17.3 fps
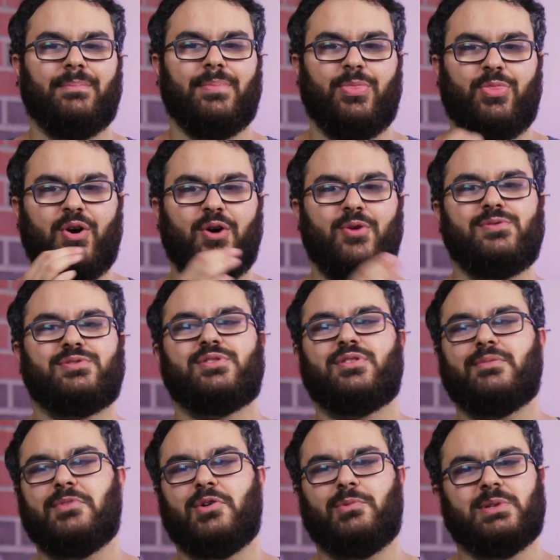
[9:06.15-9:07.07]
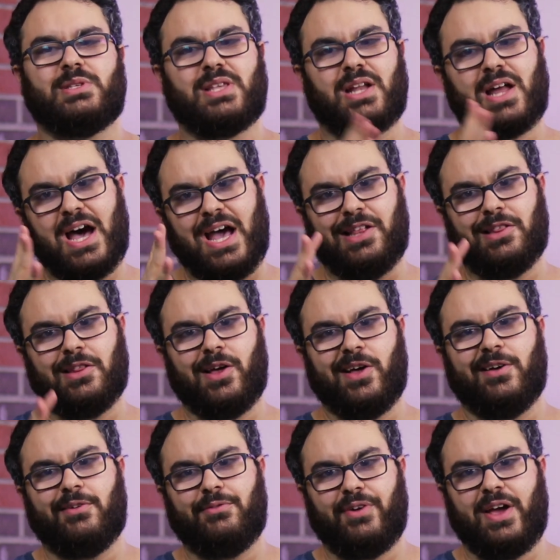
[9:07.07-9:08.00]
Those are the moments that I
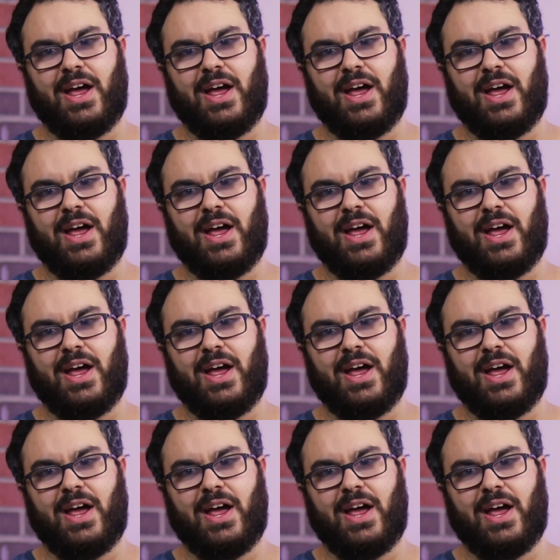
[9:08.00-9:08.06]
love,